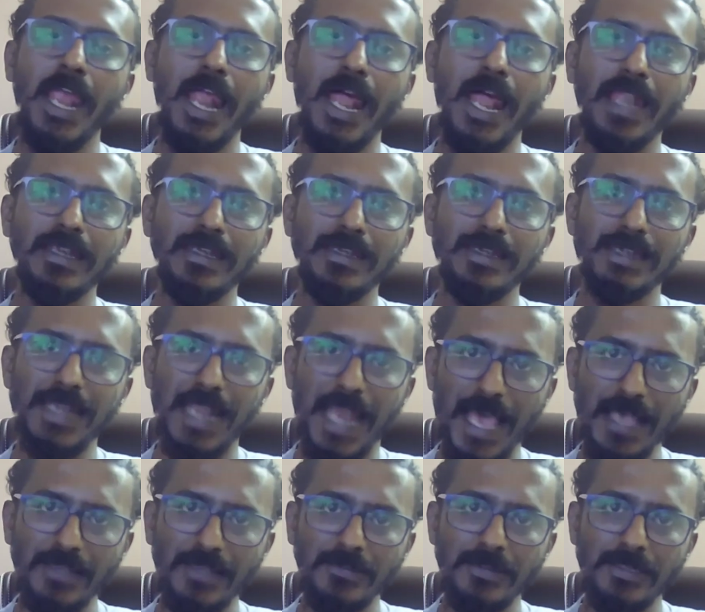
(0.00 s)
And
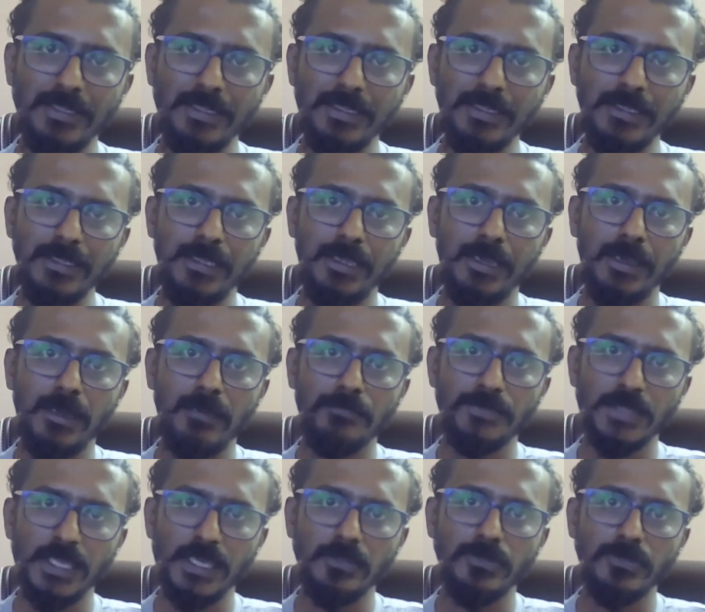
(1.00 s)
lastly, uh,
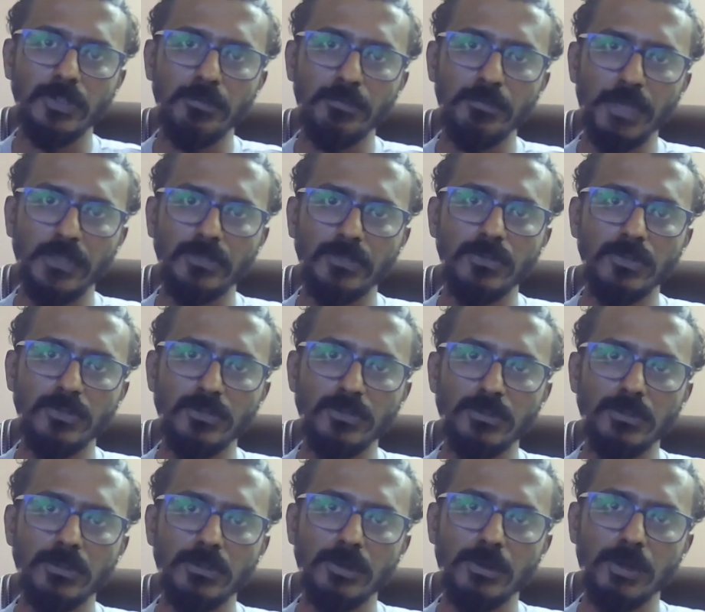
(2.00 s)
there is a message
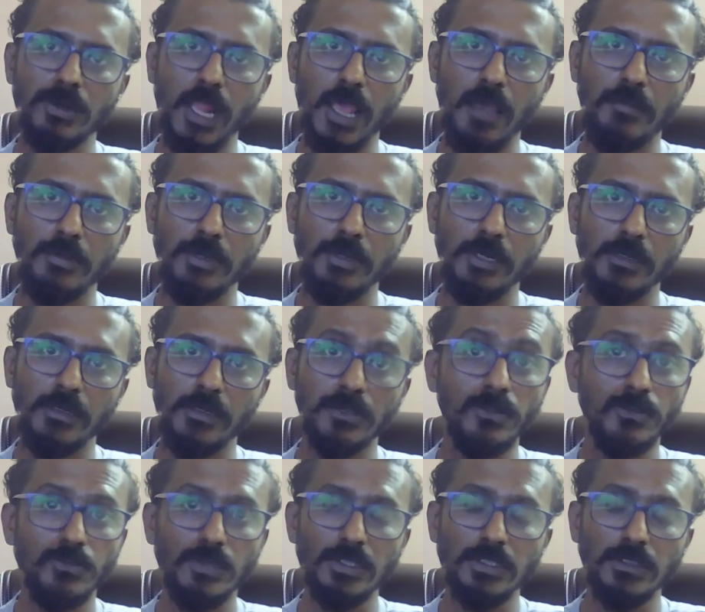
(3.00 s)
to the
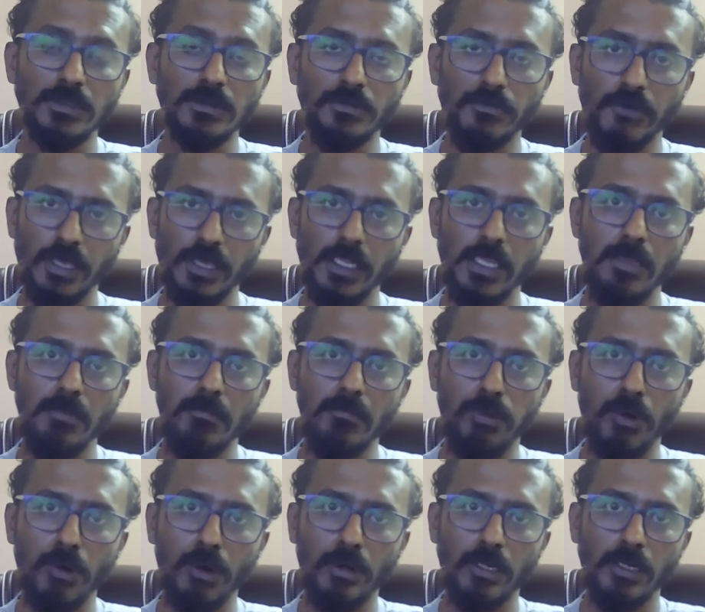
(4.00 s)
collaborators which is very
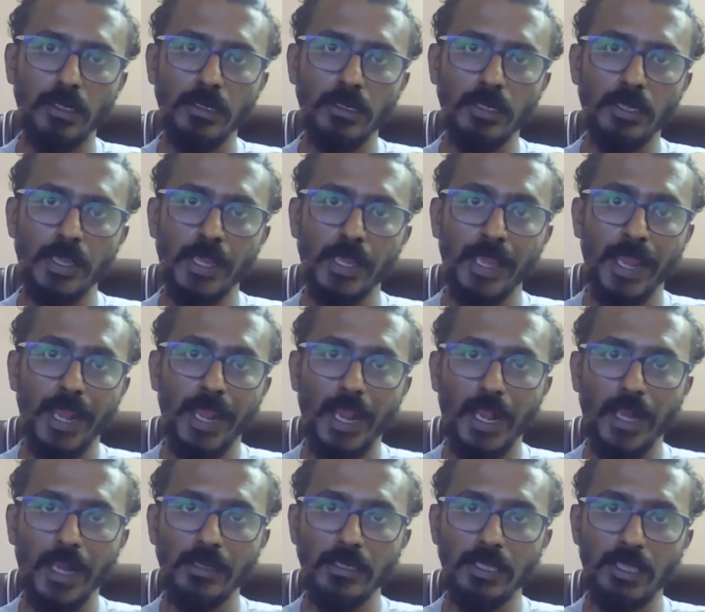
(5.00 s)
important.
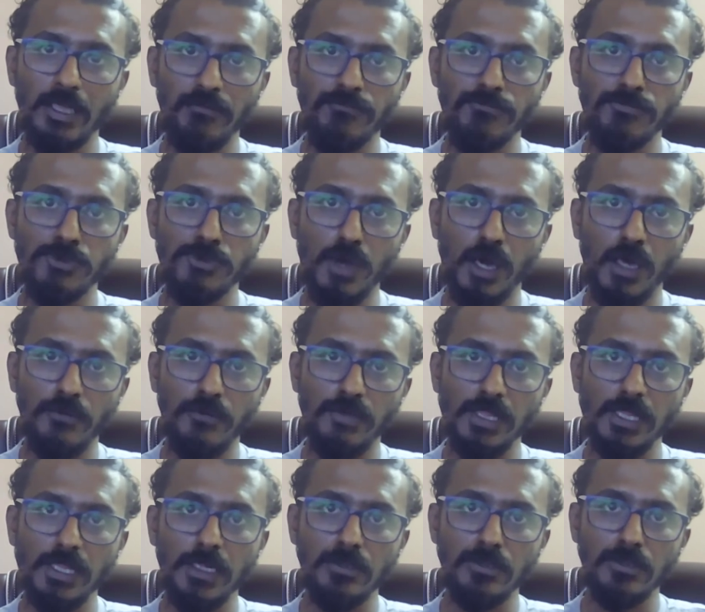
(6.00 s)
And if you are
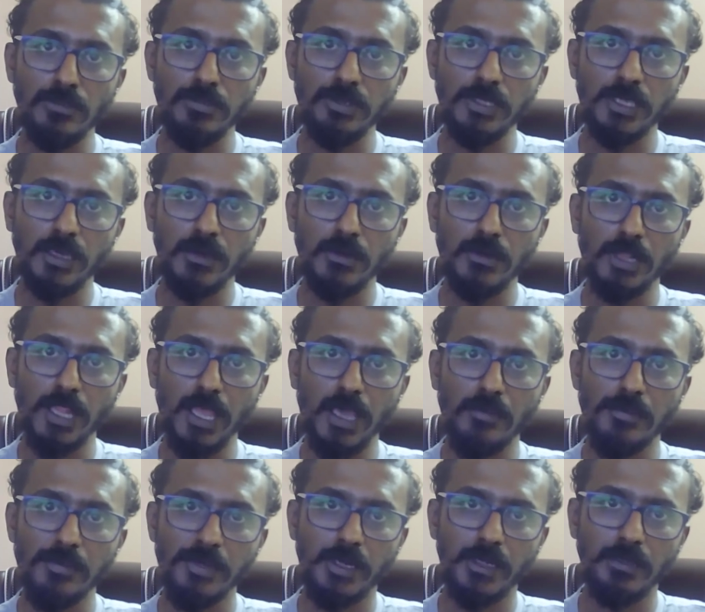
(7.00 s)
willing to be a
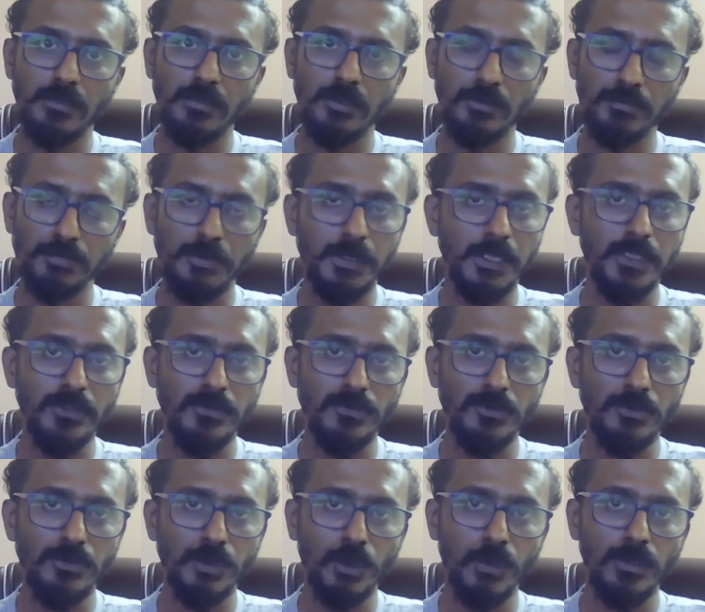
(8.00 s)
collaborator, please
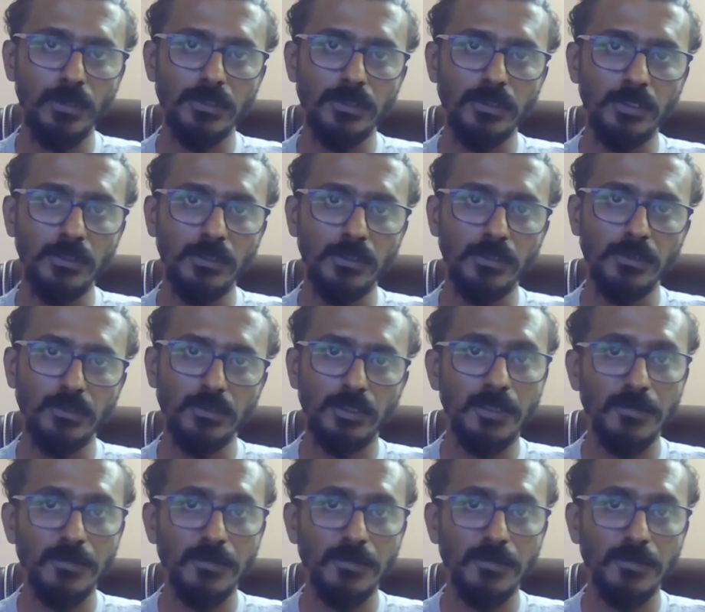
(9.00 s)
note this.